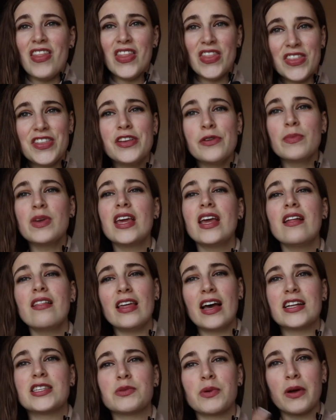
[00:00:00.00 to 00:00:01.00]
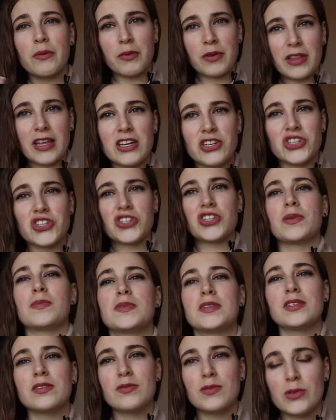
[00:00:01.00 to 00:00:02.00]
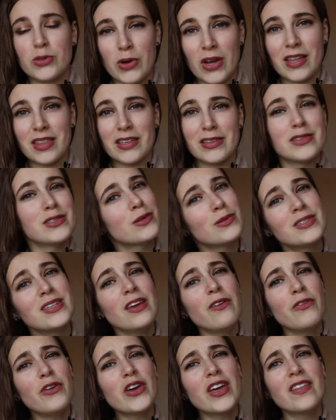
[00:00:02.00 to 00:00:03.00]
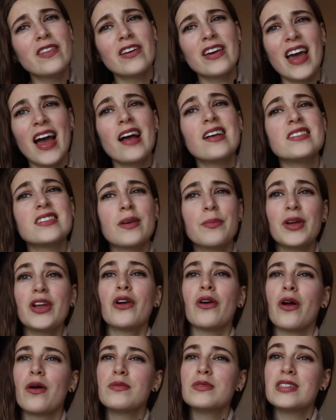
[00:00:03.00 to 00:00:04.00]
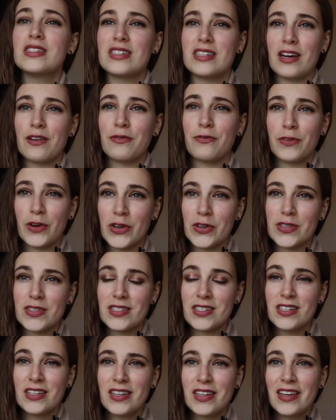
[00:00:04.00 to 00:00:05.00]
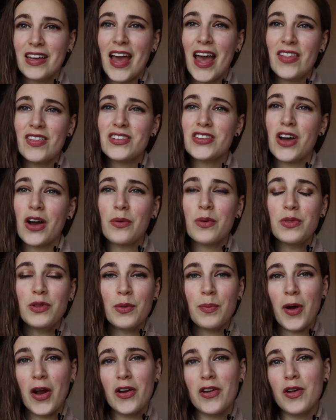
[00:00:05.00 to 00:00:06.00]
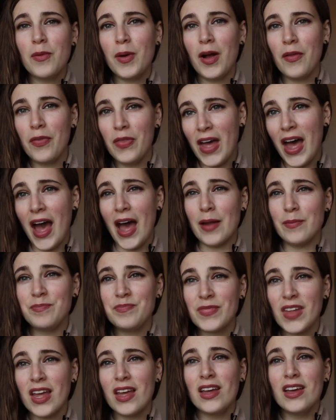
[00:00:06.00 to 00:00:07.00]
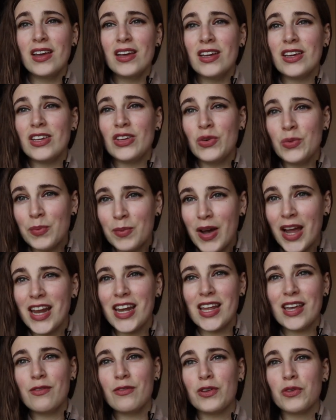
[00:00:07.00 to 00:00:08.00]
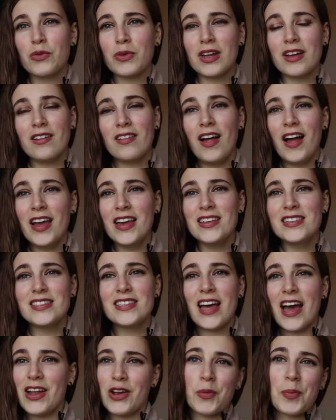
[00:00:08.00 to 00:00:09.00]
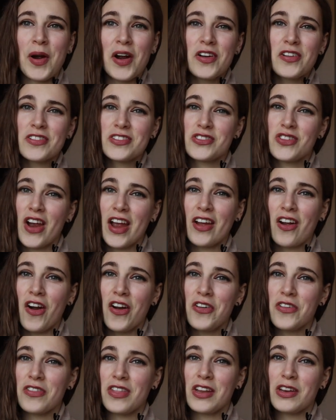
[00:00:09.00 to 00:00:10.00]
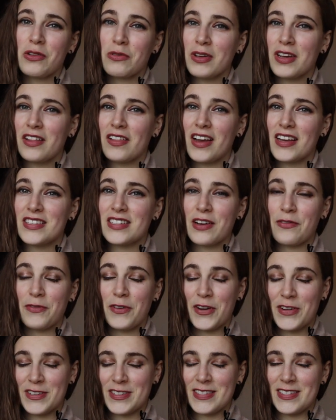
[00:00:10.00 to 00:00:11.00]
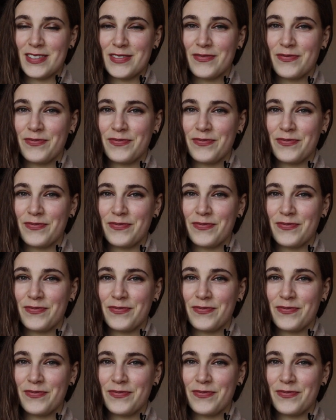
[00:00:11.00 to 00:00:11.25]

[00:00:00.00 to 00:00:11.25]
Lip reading: to me, that's where relationships strengthen. So see if you can look at some of your own stuff first and then talk with your partner about that. You might even realize that your partner's trying harder than you realized at first.